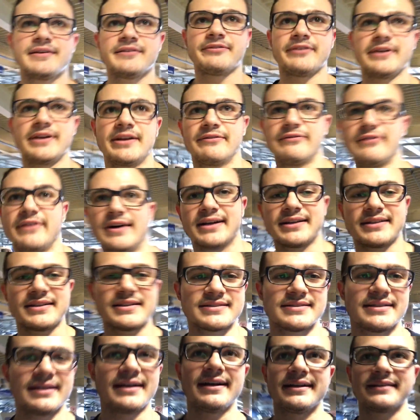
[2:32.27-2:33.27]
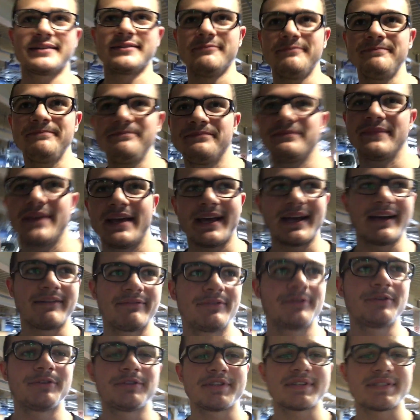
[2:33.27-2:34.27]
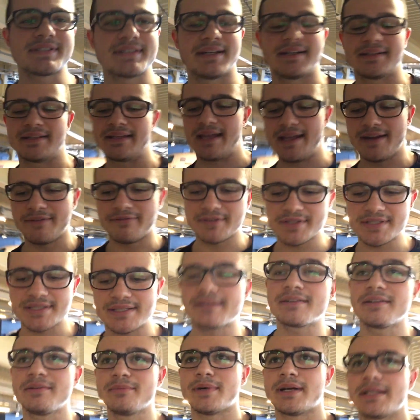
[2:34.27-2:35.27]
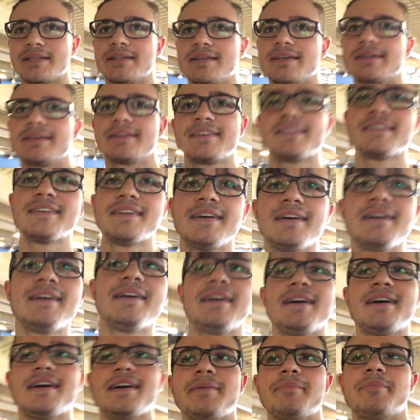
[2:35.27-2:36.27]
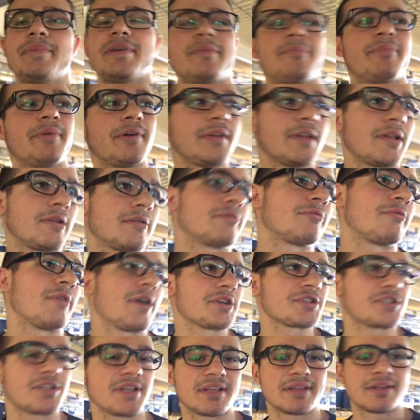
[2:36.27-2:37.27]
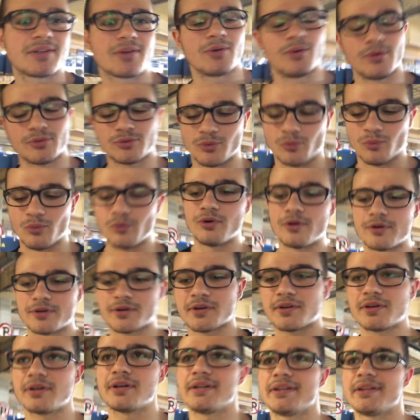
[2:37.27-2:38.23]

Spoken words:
Funny fact is that I have noticed that every single Monday, people are rushing to go to work.